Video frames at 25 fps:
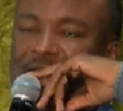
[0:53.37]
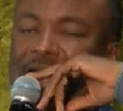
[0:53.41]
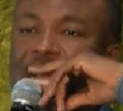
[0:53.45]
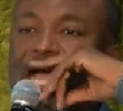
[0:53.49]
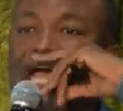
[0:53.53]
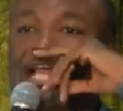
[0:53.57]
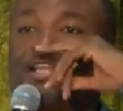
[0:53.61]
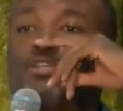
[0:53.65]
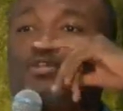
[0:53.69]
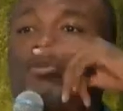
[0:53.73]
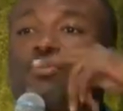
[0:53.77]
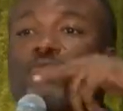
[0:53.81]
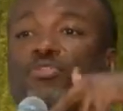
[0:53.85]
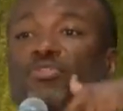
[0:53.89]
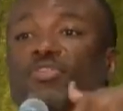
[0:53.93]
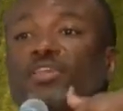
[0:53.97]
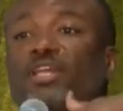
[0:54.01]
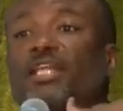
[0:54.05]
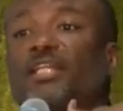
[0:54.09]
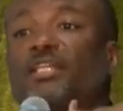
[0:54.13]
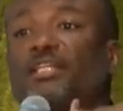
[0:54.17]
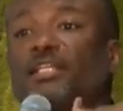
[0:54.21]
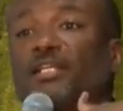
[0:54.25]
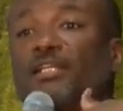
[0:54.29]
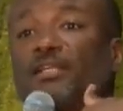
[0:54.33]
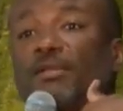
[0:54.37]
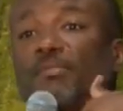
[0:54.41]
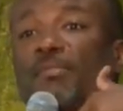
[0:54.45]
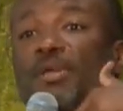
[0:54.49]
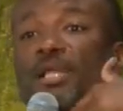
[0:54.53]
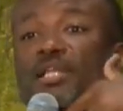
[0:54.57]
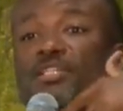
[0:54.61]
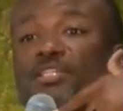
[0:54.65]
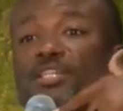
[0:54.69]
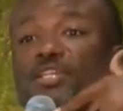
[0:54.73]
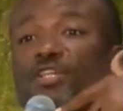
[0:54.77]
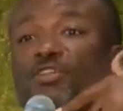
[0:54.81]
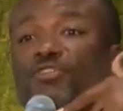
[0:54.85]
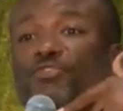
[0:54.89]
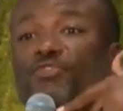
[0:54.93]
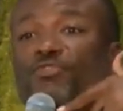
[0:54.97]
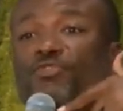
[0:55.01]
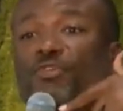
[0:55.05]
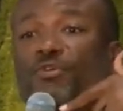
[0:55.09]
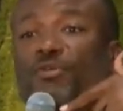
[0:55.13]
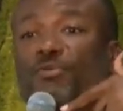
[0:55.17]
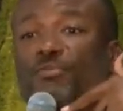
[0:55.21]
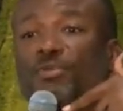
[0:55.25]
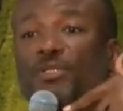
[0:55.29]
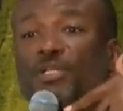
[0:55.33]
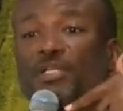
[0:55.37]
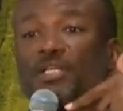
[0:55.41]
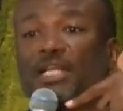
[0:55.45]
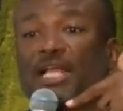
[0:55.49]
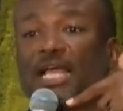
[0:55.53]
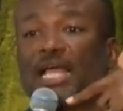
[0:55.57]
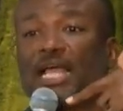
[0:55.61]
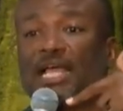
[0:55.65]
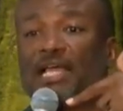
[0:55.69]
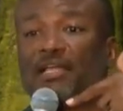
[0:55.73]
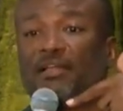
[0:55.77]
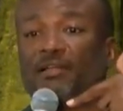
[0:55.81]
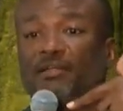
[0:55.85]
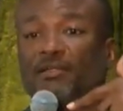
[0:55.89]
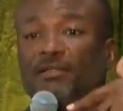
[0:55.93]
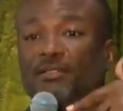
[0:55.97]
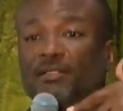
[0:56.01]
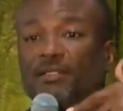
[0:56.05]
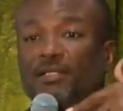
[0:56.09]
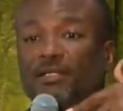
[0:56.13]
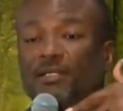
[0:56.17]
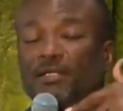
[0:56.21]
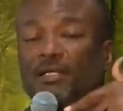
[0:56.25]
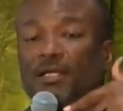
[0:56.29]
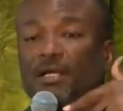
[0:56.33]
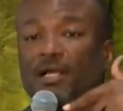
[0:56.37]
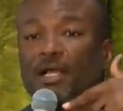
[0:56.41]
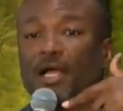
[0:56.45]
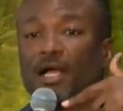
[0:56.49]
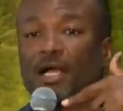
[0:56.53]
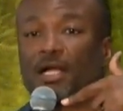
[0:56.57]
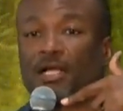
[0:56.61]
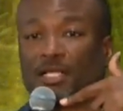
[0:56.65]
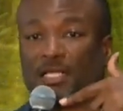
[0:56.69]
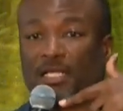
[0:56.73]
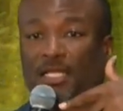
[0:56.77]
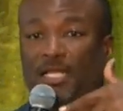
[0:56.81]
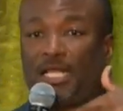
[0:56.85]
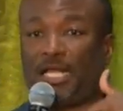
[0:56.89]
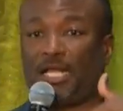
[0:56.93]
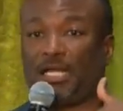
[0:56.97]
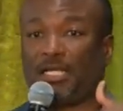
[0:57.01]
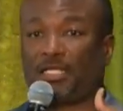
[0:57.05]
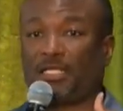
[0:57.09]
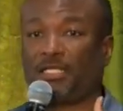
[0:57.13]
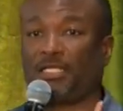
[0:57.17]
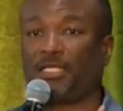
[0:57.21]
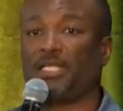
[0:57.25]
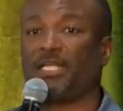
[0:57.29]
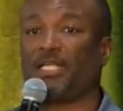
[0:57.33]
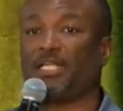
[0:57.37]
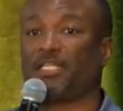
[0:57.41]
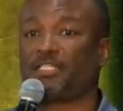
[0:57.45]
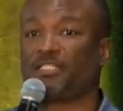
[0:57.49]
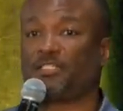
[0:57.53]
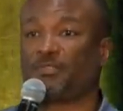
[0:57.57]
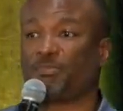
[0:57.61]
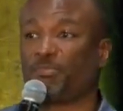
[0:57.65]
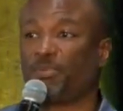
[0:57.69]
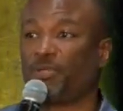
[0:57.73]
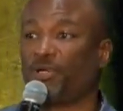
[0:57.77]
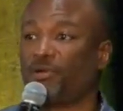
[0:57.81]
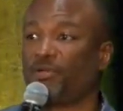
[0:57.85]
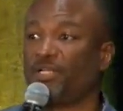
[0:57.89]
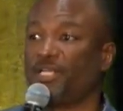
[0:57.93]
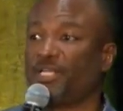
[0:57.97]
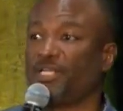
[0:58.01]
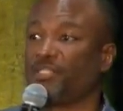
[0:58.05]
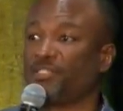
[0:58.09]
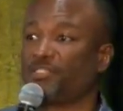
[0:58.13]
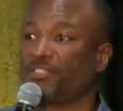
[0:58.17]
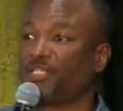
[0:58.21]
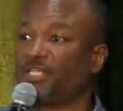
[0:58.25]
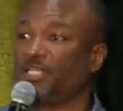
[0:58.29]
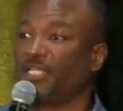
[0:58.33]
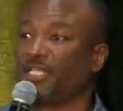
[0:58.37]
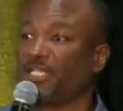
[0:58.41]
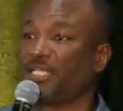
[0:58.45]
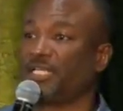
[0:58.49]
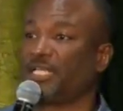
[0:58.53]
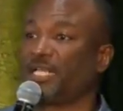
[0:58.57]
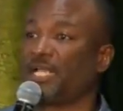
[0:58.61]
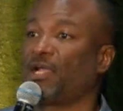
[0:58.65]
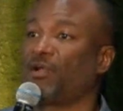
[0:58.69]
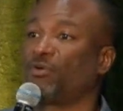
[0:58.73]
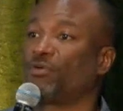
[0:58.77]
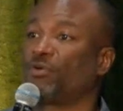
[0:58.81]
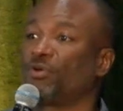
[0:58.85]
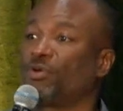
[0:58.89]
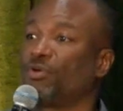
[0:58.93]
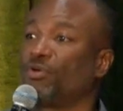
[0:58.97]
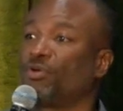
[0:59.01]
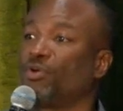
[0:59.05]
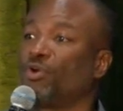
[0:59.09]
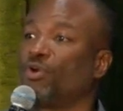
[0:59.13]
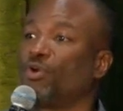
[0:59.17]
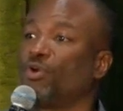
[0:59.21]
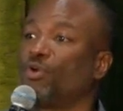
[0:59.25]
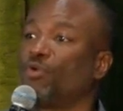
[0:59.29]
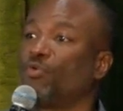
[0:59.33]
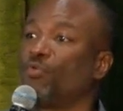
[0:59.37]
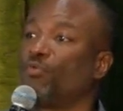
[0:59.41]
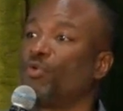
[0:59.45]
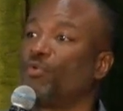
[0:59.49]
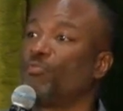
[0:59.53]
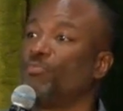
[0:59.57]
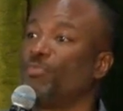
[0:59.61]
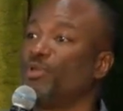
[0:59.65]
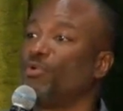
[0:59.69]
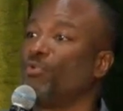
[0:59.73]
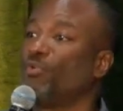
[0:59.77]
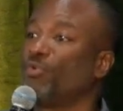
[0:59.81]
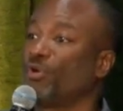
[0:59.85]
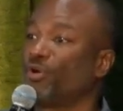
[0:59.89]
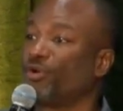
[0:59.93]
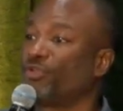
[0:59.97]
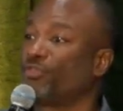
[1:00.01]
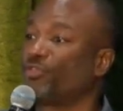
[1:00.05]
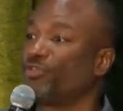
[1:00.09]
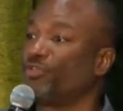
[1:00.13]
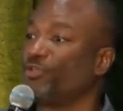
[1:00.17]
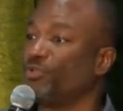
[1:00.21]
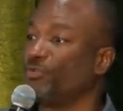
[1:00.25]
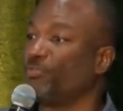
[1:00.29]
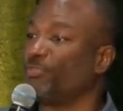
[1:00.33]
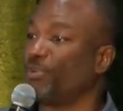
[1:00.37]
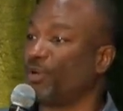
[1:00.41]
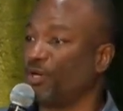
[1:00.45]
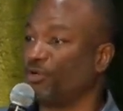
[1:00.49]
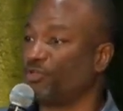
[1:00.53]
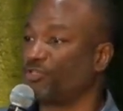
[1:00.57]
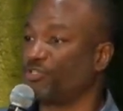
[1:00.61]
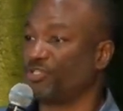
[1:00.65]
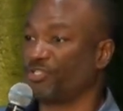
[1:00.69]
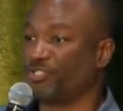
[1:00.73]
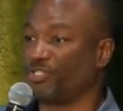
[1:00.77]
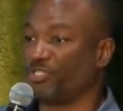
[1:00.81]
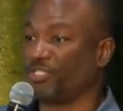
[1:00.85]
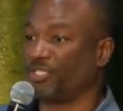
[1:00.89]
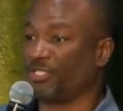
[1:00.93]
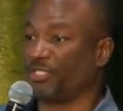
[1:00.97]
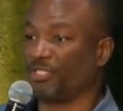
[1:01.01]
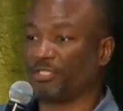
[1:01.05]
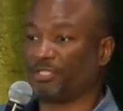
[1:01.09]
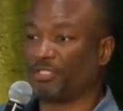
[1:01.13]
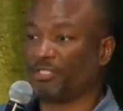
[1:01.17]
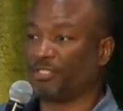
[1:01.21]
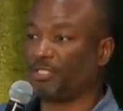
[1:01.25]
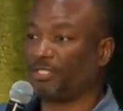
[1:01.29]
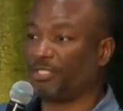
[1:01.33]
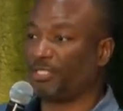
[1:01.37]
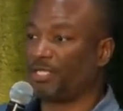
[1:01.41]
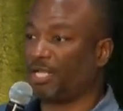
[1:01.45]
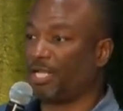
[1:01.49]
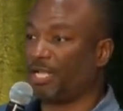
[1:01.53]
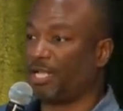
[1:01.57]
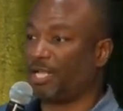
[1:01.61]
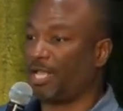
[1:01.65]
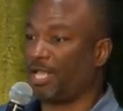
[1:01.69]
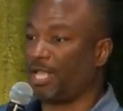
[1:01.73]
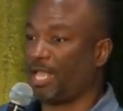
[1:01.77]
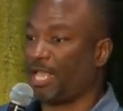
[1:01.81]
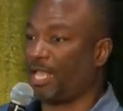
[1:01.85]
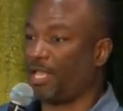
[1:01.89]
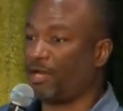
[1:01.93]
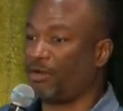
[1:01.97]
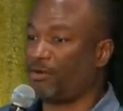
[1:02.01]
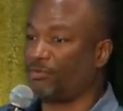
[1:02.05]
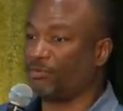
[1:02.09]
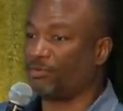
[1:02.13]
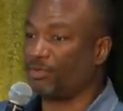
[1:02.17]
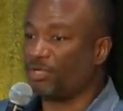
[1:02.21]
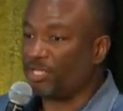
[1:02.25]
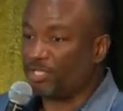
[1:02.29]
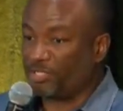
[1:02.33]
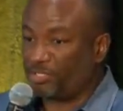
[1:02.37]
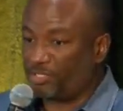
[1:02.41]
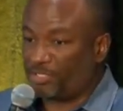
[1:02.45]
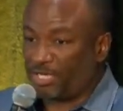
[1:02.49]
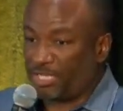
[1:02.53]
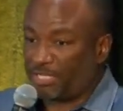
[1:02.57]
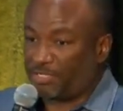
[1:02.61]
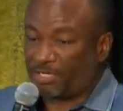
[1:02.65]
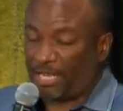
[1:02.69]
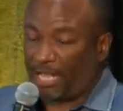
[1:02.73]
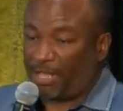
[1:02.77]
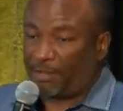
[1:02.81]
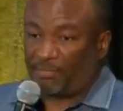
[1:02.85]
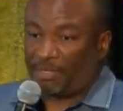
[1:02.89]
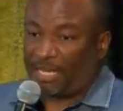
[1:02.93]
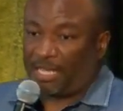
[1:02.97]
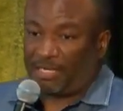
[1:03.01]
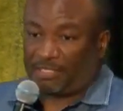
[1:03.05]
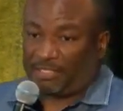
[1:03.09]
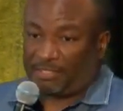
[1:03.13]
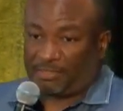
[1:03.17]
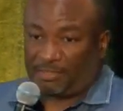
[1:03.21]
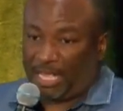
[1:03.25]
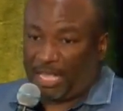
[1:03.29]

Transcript: I do think that the message from the 9 o'clock experience and encounter would be worth you purchasing. I don't. It, I'm not.